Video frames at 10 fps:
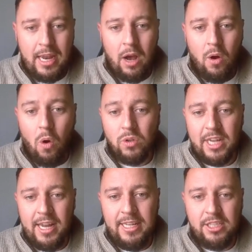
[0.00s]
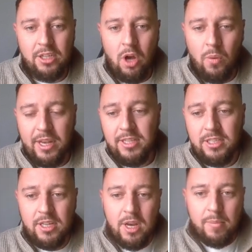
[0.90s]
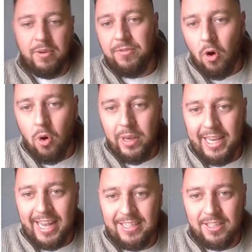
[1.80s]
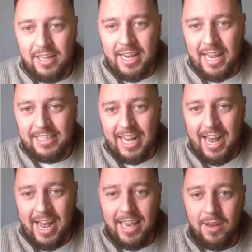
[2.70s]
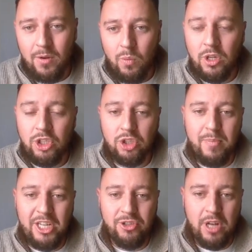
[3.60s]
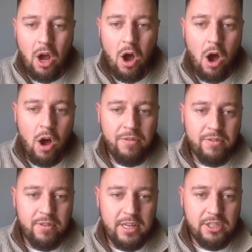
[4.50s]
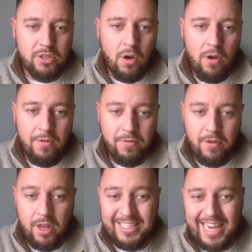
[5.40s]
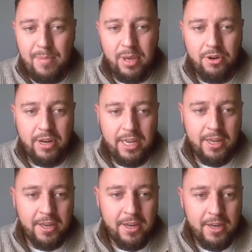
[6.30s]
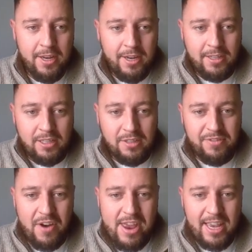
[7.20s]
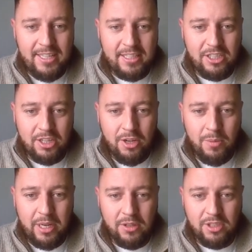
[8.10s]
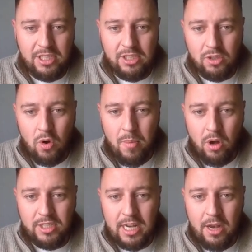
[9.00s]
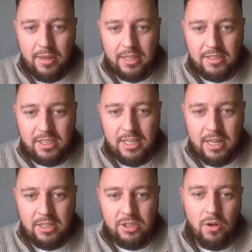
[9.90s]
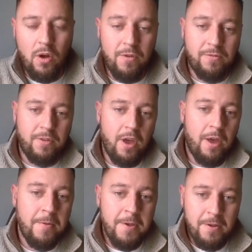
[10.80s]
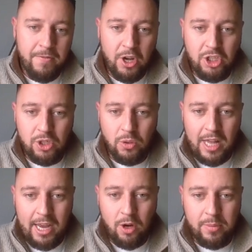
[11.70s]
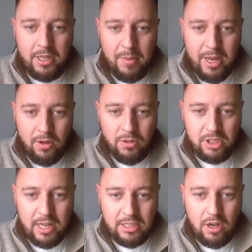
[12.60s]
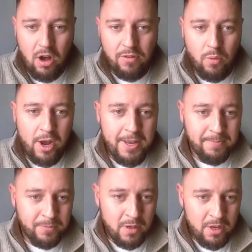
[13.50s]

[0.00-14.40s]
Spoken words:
Now, all I need to know is, before we get to the next high, we're just measuring half of this sort of time period here. So it's very easy to do because this is all marked out. You can see that sort of vertical line coming in the middle. So that's halfway.